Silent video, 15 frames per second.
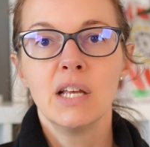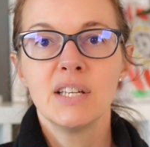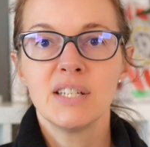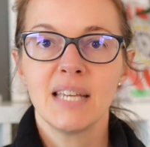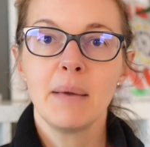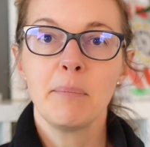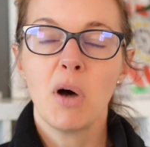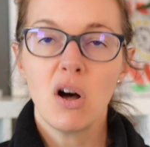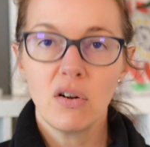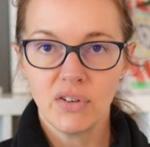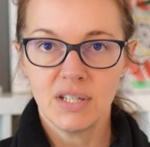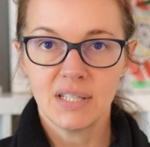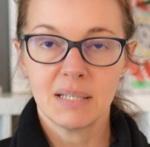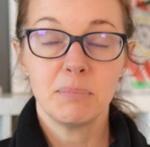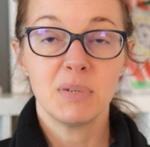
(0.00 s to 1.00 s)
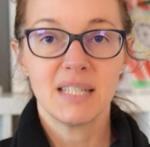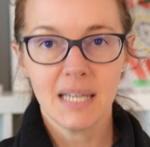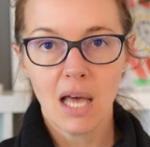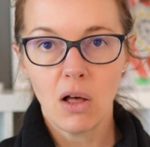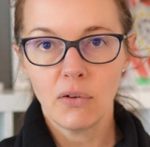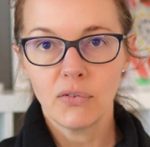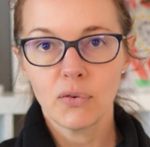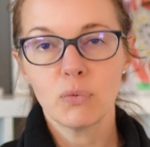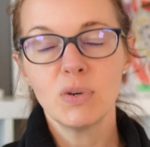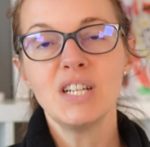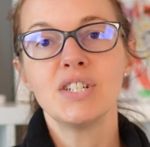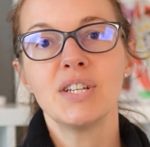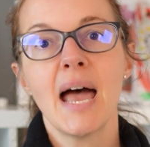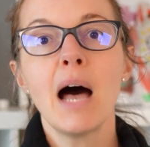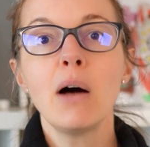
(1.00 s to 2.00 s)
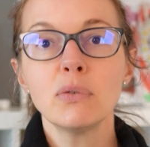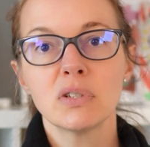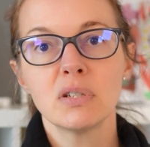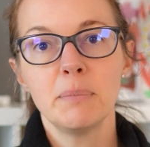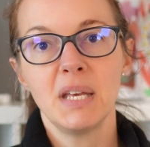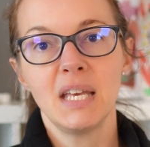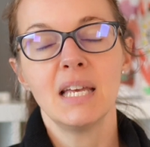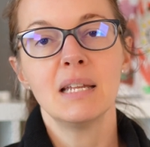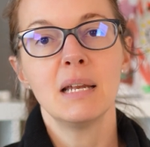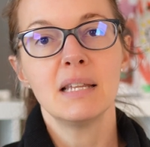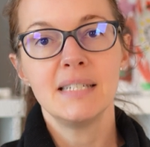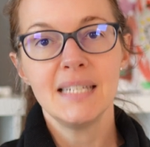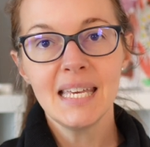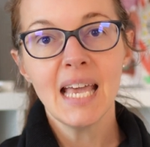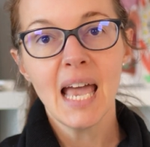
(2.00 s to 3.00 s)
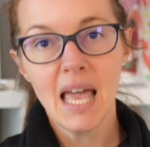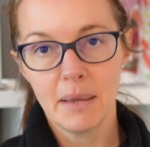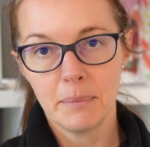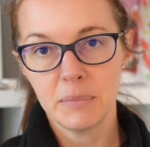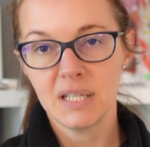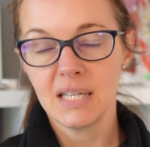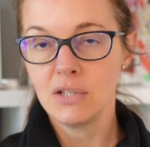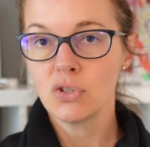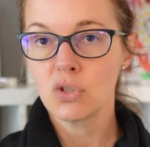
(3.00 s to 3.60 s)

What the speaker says: Sam Ovens himself reached out to me in DMs in